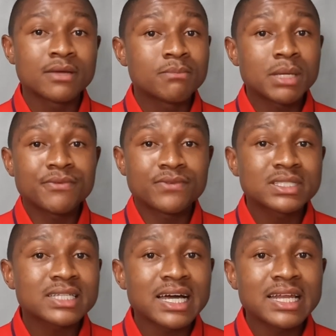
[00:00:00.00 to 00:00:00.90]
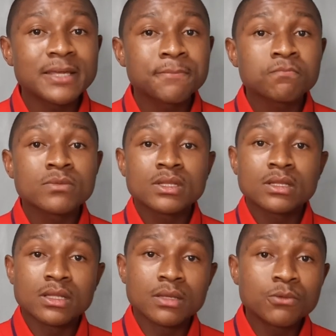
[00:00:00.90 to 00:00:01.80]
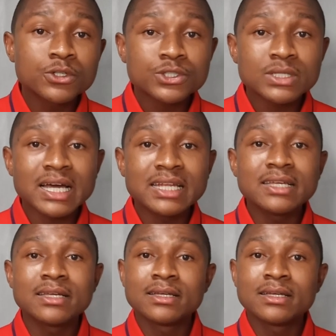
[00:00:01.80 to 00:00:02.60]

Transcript: Maybe physically, emotionally,